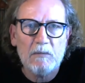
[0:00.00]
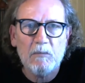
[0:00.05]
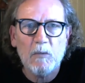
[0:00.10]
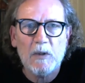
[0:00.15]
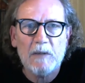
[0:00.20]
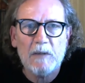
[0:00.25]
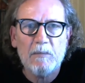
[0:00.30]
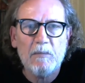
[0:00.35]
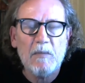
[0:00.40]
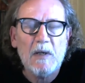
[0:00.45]

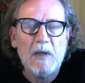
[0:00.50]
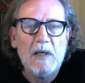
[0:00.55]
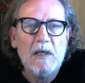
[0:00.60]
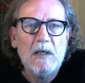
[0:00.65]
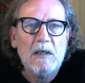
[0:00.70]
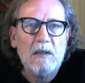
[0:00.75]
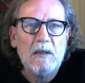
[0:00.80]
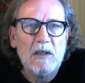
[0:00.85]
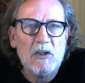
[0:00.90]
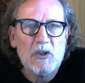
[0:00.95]
We
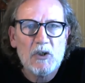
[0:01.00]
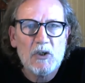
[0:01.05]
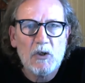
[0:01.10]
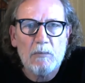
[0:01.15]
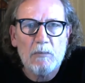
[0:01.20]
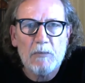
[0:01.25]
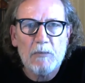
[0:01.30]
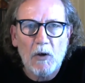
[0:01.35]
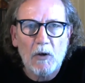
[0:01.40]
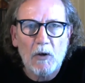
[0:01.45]

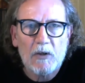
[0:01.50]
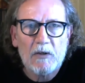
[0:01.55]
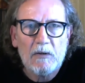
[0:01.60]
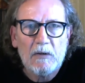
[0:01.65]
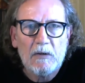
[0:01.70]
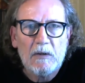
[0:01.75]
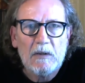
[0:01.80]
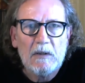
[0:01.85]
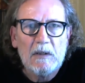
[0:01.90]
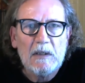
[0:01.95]
assume not,
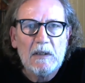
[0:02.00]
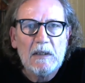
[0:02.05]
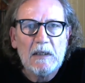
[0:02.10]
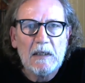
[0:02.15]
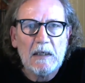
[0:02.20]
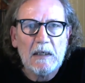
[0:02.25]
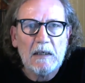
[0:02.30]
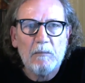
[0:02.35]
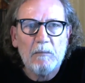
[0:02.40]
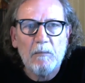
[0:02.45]

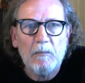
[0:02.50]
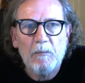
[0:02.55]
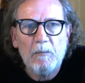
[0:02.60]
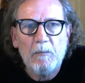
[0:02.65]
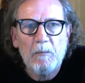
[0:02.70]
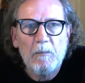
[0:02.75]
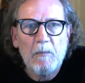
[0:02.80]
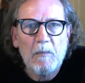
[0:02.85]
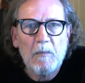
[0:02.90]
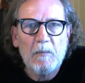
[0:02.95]

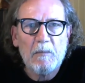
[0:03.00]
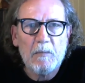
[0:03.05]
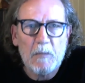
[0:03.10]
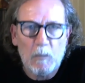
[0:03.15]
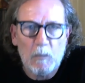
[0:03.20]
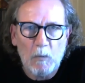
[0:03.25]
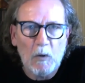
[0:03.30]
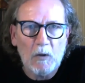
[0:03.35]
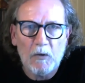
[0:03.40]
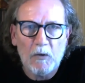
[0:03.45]

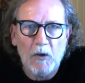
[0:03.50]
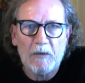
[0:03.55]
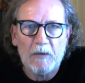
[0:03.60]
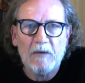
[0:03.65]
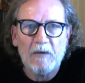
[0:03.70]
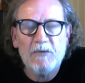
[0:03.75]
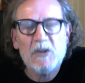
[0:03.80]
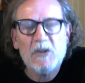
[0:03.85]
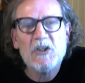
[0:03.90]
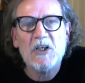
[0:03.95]
well, not
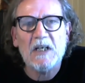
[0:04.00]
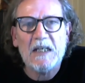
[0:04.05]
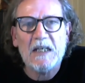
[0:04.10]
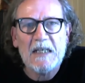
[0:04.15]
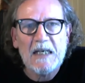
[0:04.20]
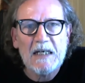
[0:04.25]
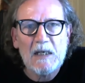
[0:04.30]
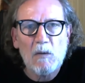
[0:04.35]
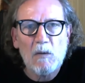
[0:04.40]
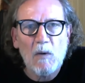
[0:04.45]
officially
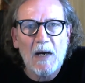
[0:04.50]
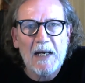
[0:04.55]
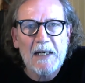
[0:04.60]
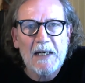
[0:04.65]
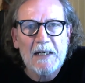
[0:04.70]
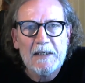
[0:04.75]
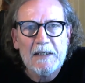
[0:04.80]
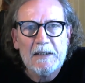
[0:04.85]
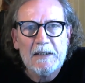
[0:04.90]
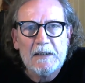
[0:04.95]
anyway.
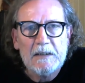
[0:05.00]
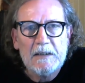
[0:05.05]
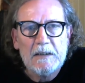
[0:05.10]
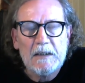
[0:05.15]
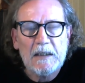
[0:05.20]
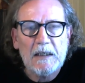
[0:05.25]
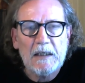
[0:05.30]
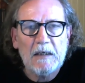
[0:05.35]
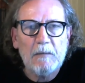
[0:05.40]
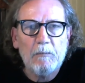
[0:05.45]

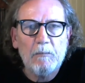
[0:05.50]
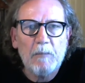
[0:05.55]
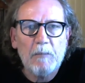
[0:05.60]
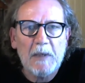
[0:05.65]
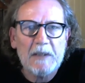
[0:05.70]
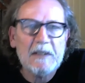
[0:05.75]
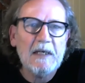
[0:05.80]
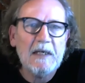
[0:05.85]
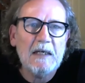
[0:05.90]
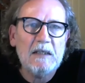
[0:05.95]

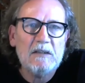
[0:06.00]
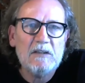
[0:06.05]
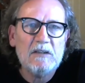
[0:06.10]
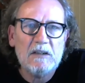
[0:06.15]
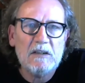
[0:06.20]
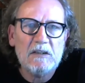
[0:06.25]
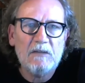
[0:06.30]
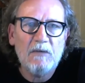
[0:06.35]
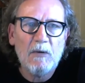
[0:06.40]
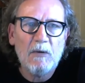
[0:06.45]
But yeah,
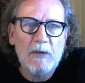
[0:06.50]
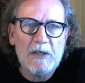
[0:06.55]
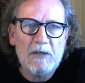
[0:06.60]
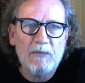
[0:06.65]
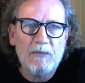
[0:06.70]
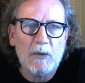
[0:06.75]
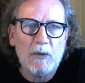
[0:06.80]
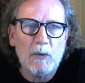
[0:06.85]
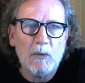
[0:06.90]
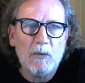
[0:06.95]
it's a very
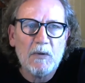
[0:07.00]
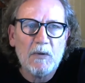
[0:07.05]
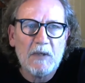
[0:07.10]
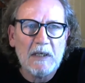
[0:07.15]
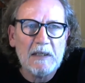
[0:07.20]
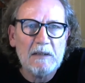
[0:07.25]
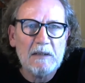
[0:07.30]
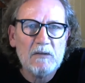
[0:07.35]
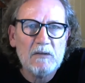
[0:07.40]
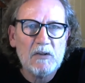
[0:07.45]
difficult
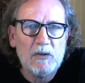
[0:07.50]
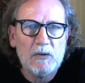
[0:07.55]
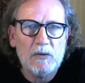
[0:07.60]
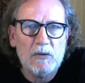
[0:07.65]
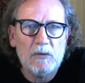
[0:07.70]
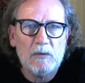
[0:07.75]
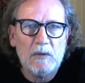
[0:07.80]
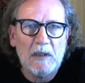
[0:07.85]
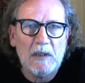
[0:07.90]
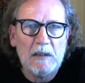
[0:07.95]
thing
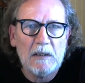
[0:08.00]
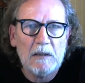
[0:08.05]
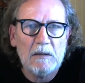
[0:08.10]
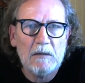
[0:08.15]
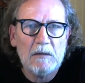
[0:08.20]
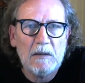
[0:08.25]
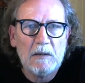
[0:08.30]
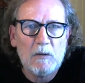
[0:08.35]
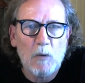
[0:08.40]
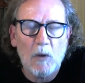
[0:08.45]
to
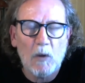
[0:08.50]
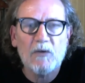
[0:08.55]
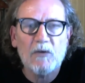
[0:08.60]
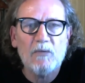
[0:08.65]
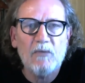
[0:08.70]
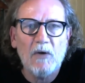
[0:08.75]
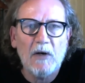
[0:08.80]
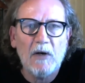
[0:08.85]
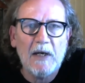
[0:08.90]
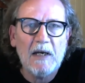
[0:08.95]

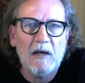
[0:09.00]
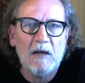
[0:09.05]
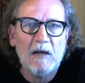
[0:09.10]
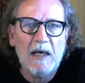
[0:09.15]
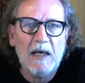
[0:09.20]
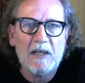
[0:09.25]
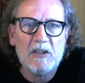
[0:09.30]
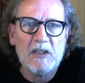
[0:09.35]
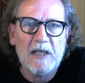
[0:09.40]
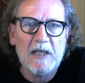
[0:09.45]
quantify
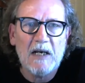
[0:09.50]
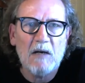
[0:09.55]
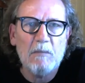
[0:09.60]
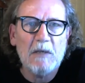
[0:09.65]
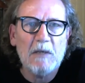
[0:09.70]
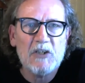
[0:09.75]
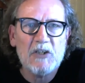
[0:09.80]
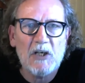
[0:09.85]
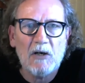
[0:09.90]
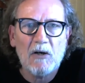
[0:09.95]
how
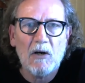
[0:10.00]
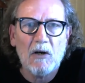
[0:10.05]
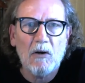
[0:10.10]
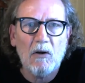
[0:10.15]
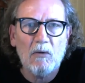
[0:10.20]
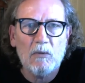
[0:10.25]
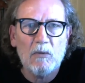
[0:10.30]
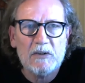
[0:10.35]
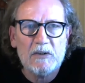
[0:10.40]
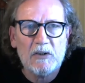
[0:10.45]
much
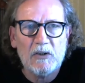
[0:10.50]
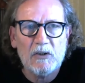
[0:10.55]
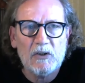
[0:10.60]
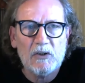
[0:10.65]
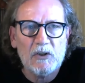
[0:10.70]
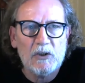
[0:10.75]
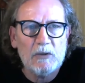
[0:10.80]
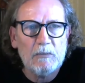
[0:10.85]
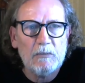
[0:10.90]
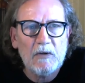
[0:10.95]
alcohol was
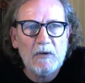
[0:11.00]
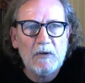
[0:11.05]
consumed.